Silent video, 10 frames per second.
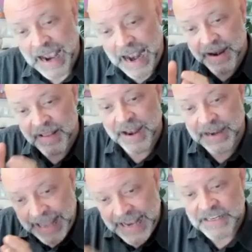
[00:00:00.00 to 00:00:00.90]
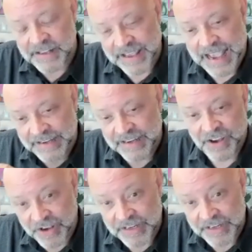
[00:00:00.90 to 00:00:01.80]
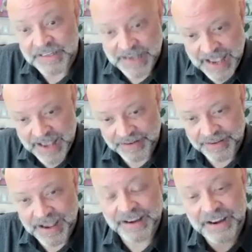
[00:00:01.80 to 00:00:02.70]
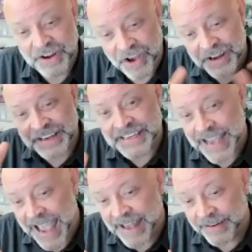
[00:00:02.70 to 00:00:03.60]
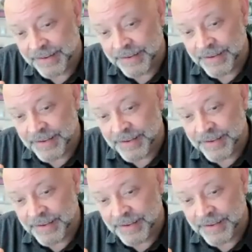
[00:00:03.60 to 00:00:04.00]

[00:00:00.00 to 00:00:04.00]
And then later they added nine and 10. And in nine and 10,